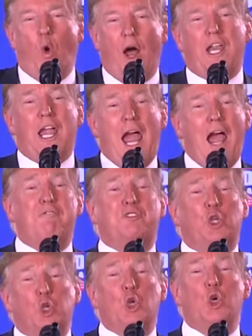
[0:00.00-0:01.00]
what do you have
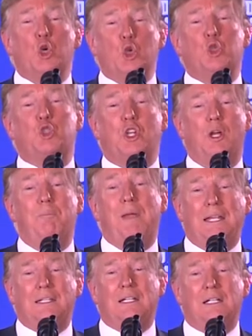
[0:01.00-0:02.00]
to lose? I
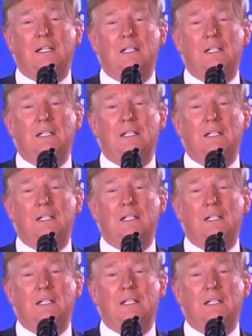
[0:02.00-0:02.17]
meant it.